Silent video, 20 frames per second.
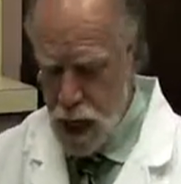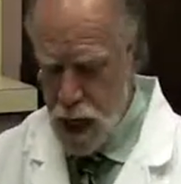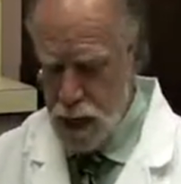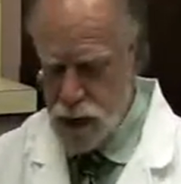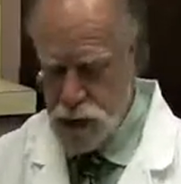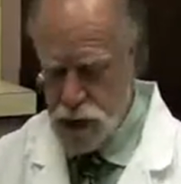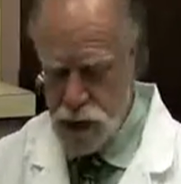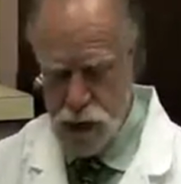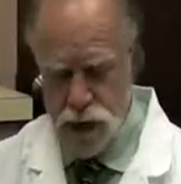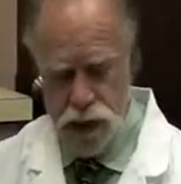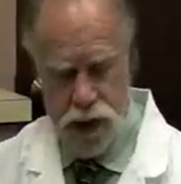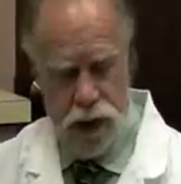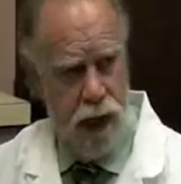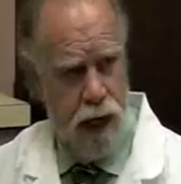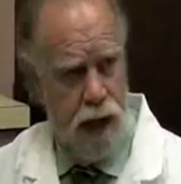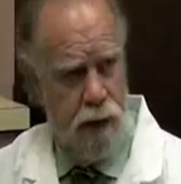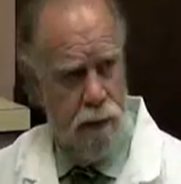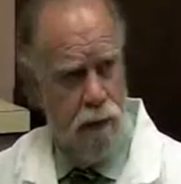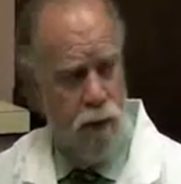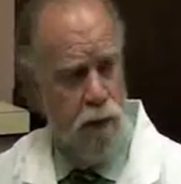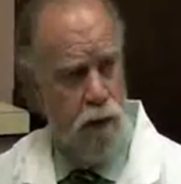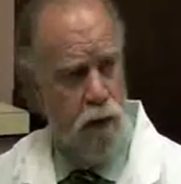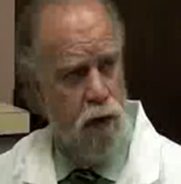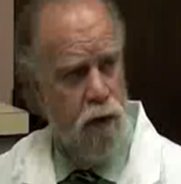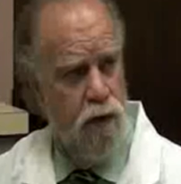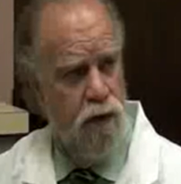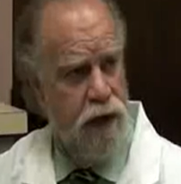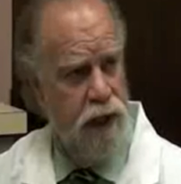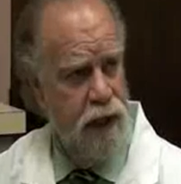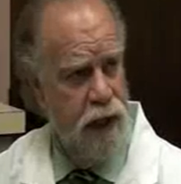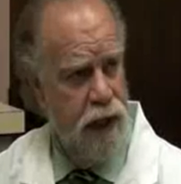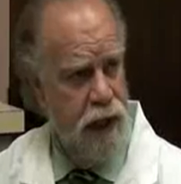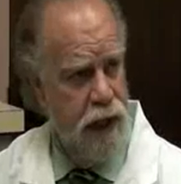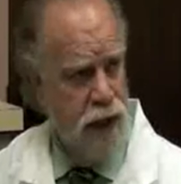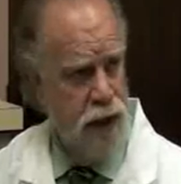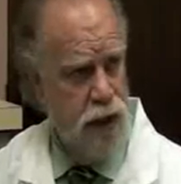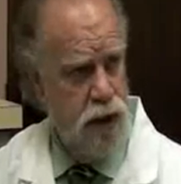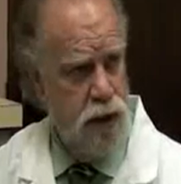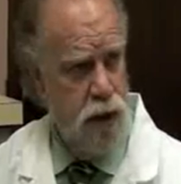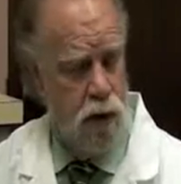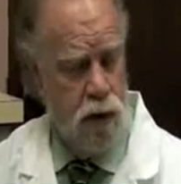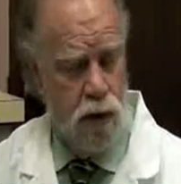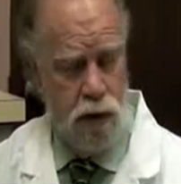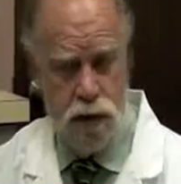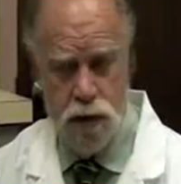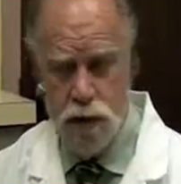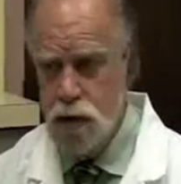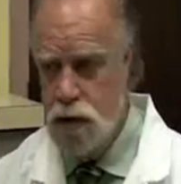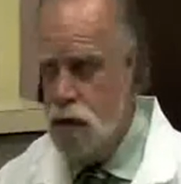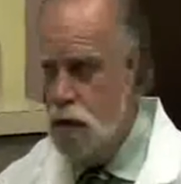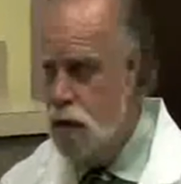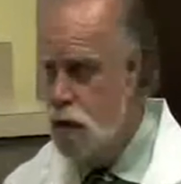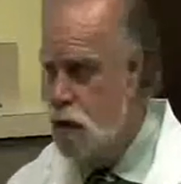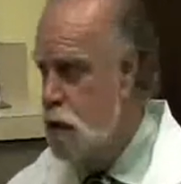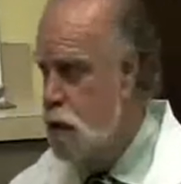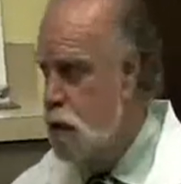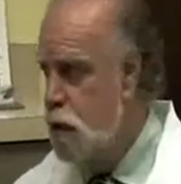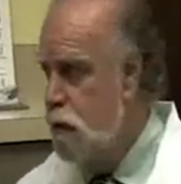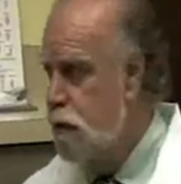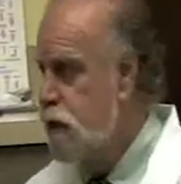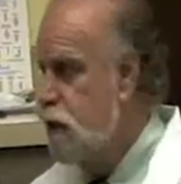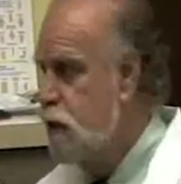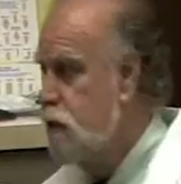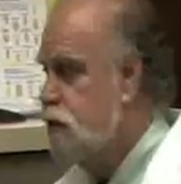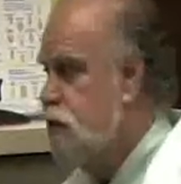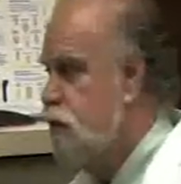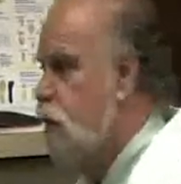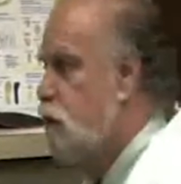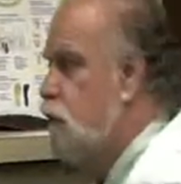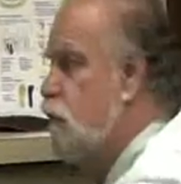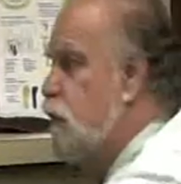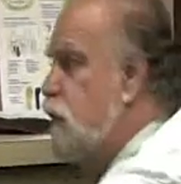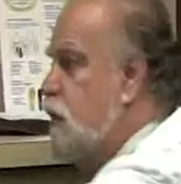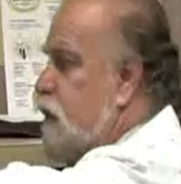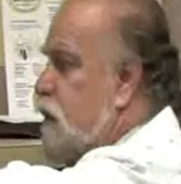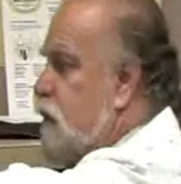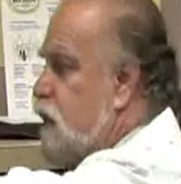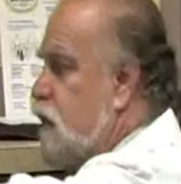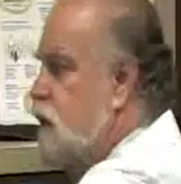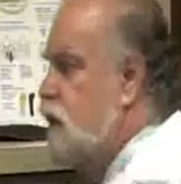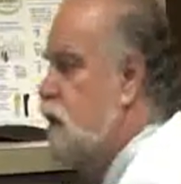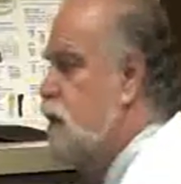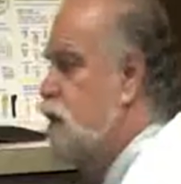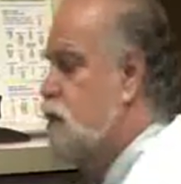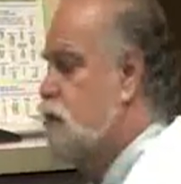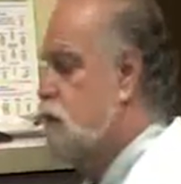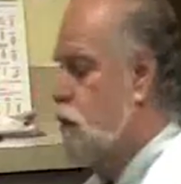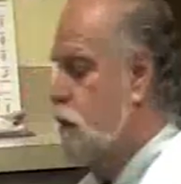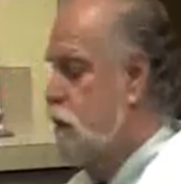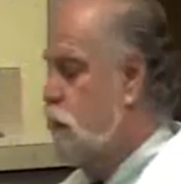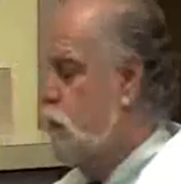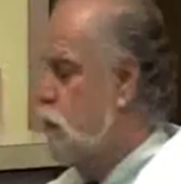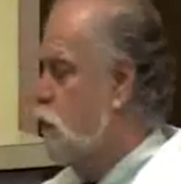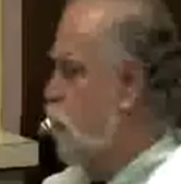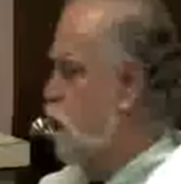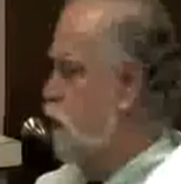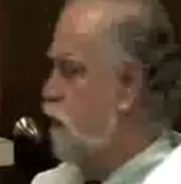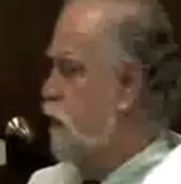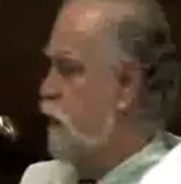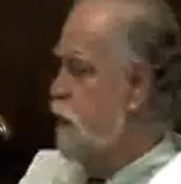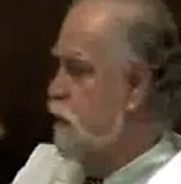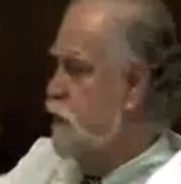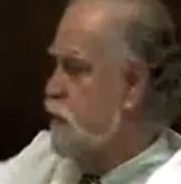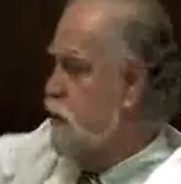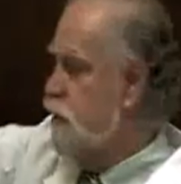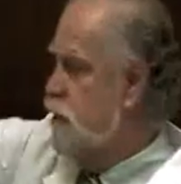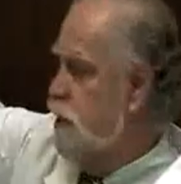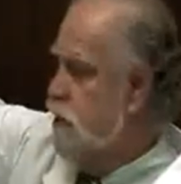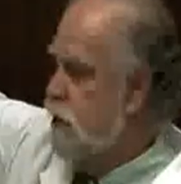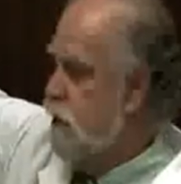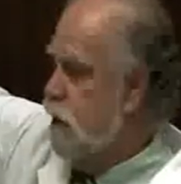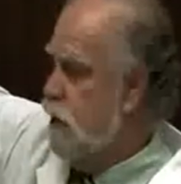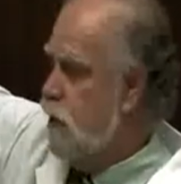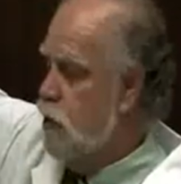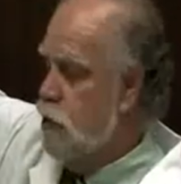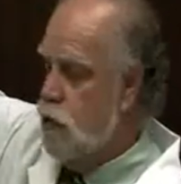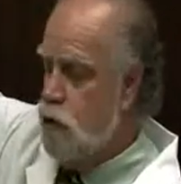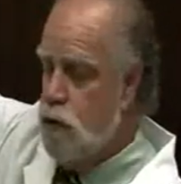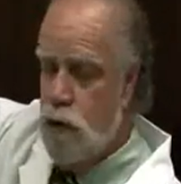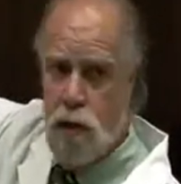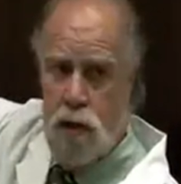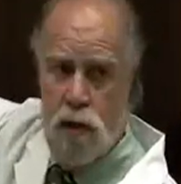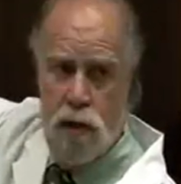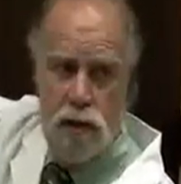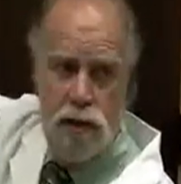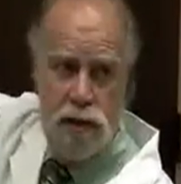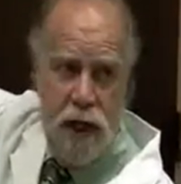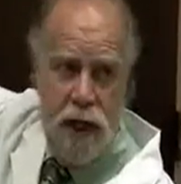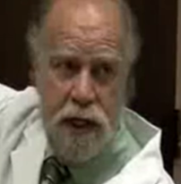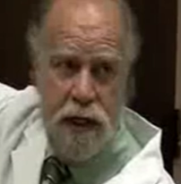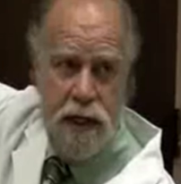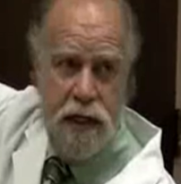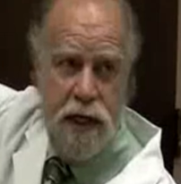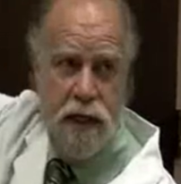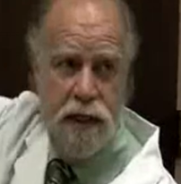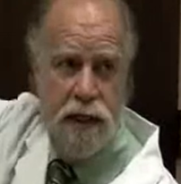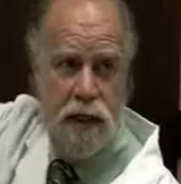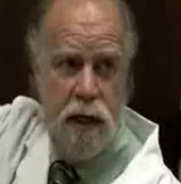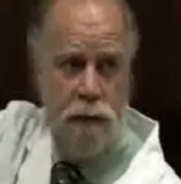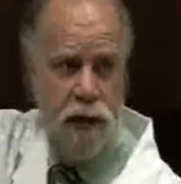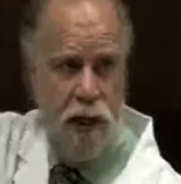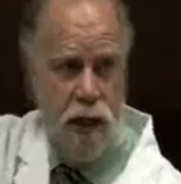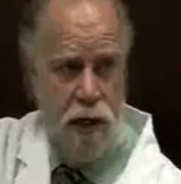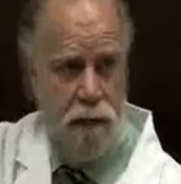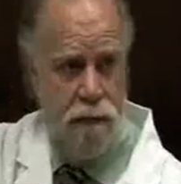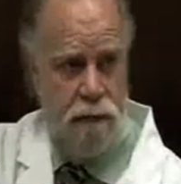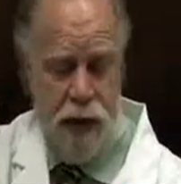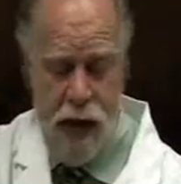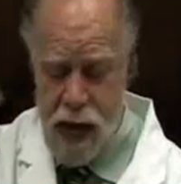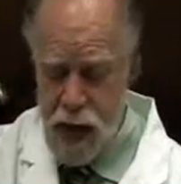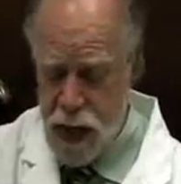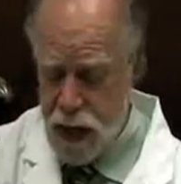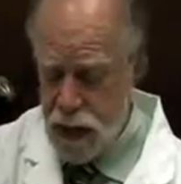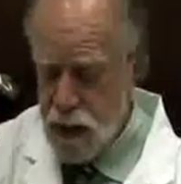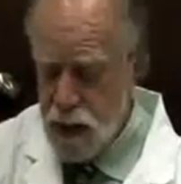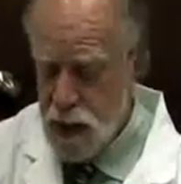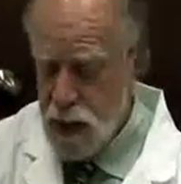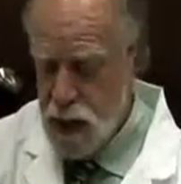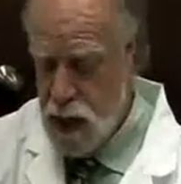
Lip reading: As you'll see, I'm removing the insoles, because you don't need these when you wear this, because it controls and takes up the impact.